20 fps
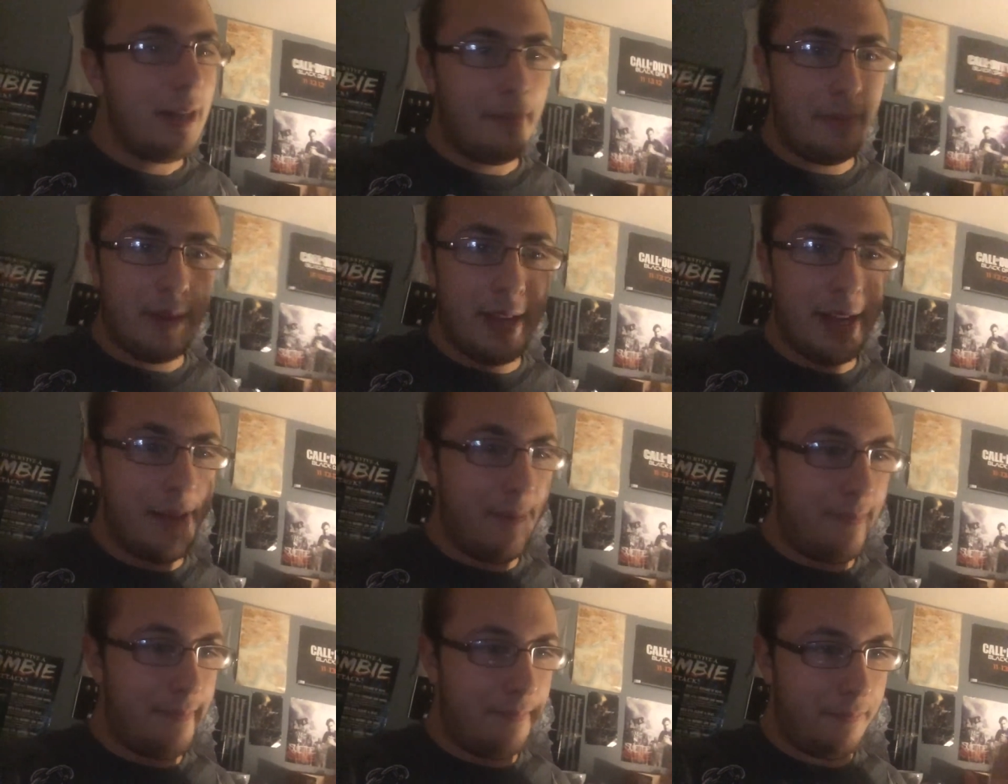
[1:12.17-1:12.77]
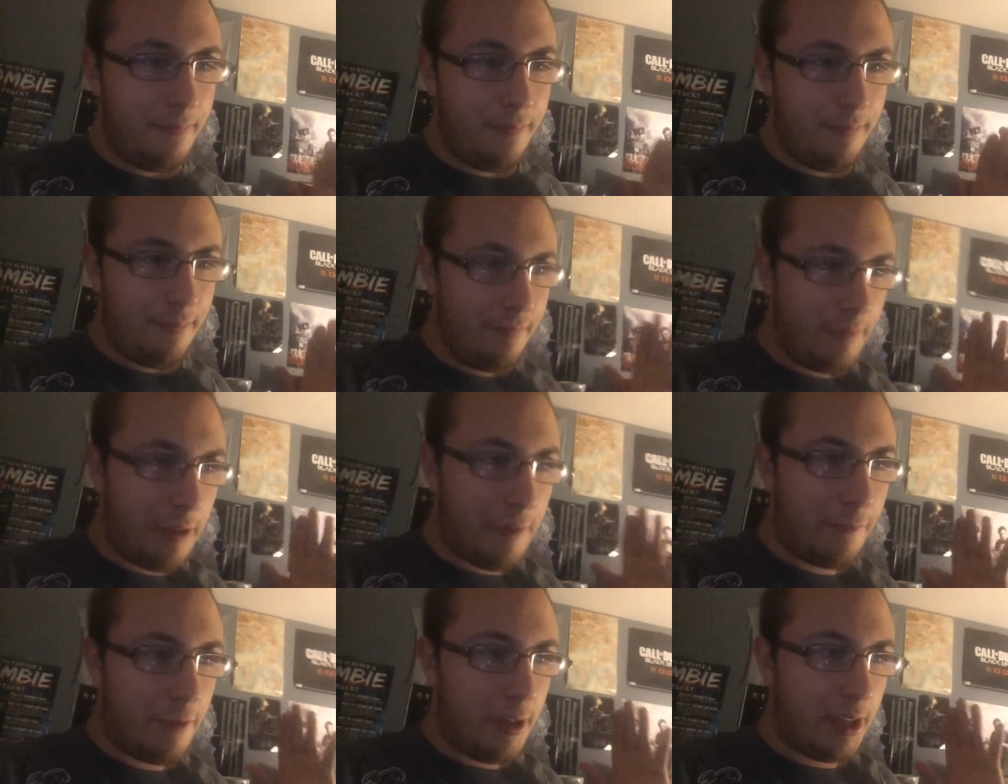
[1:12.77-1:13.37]
My
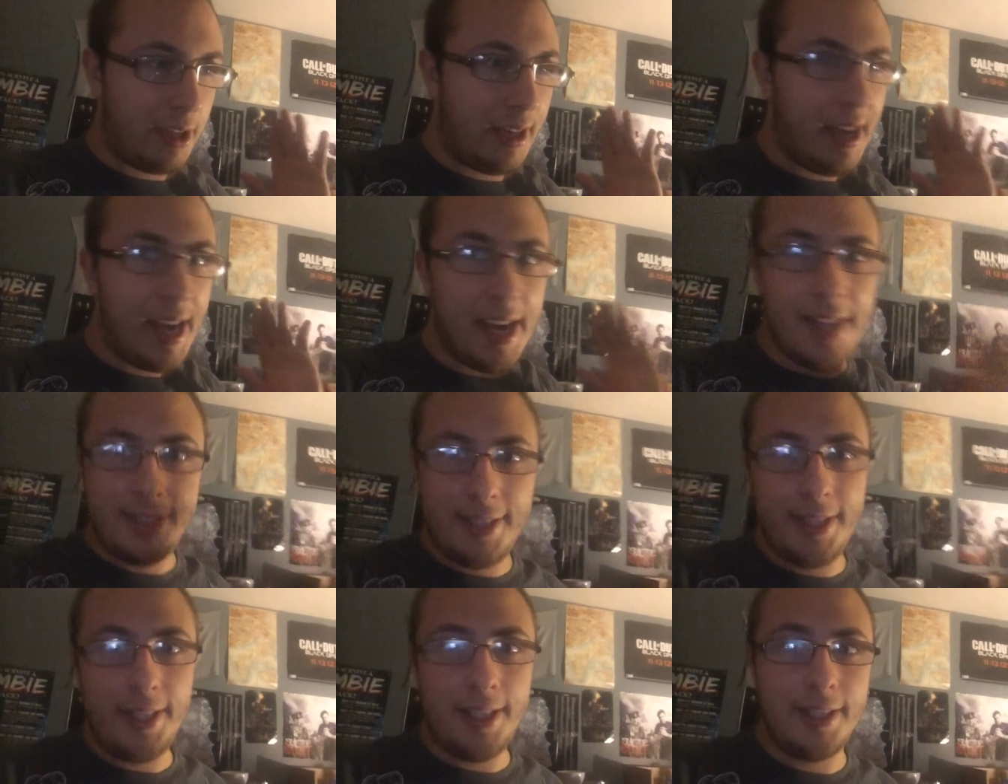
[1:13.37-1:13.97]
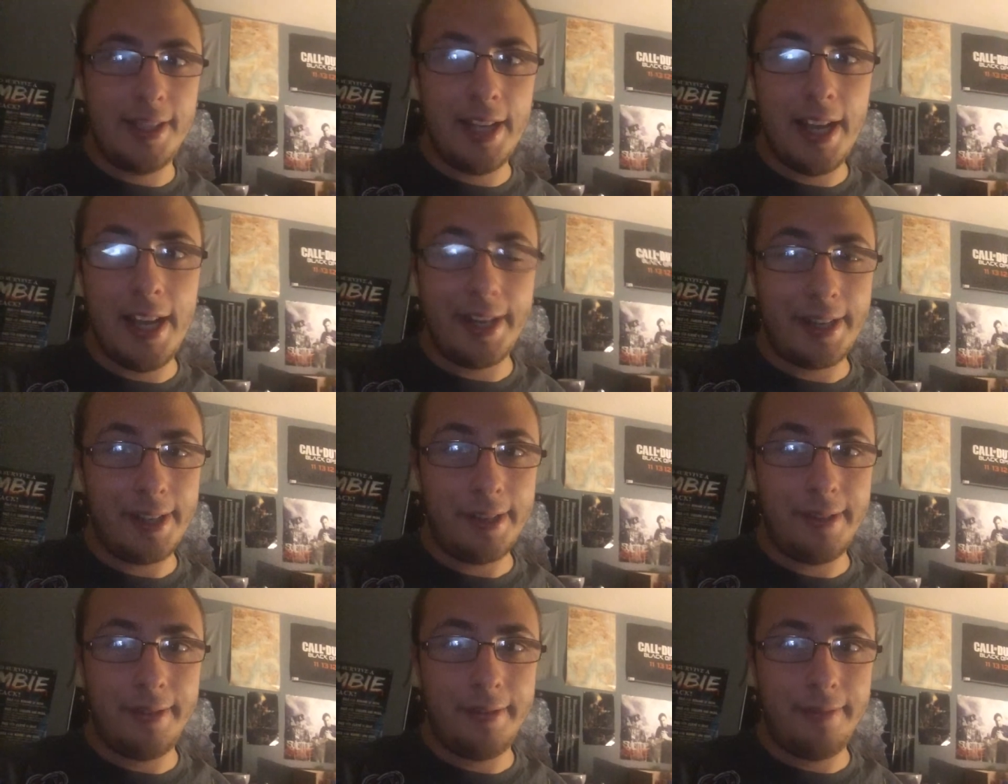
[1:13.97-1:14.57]
my freaking IT
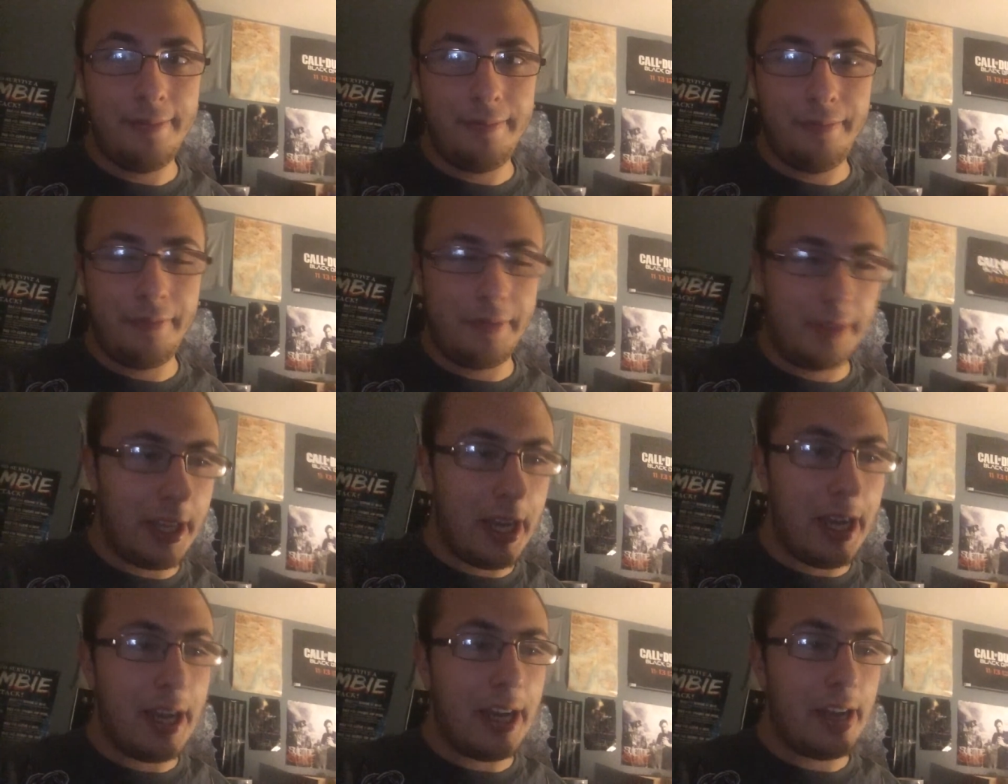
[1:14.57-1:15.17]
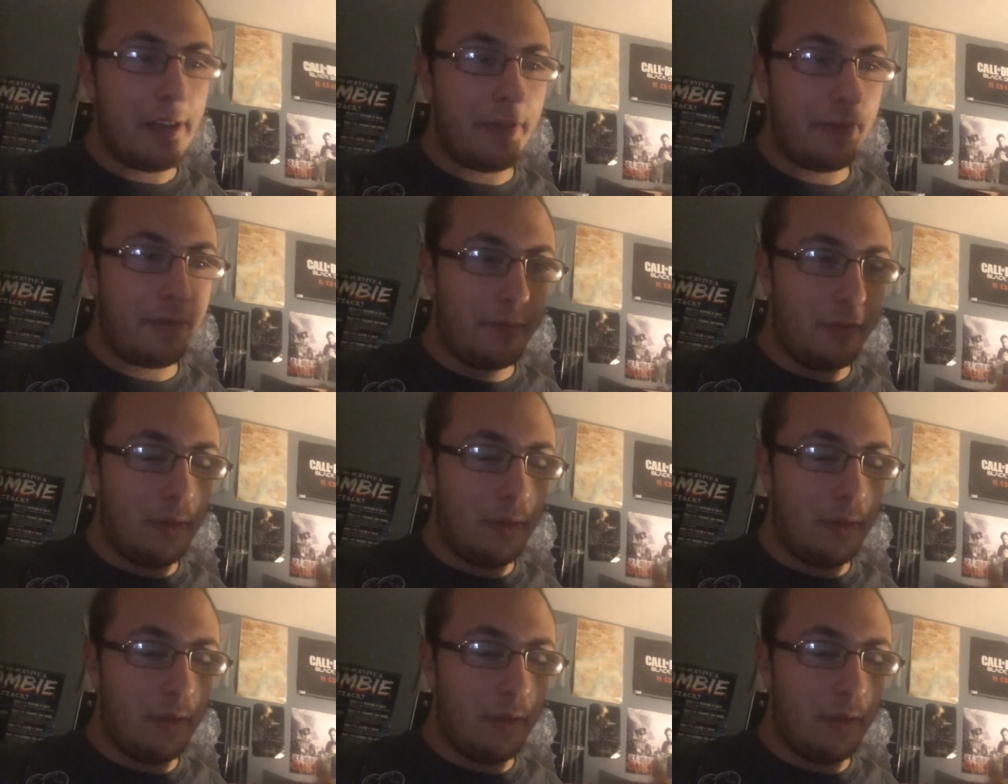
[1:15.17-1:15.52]
tech guy,